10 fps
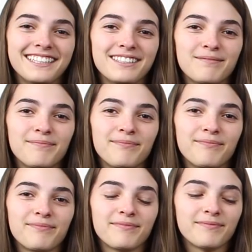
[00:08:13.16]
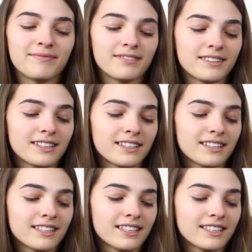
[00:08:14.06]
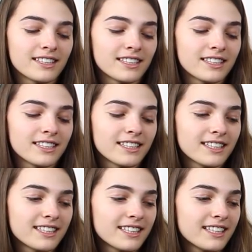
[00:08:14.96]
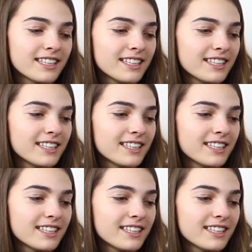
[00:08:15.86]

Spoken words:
(not speaking)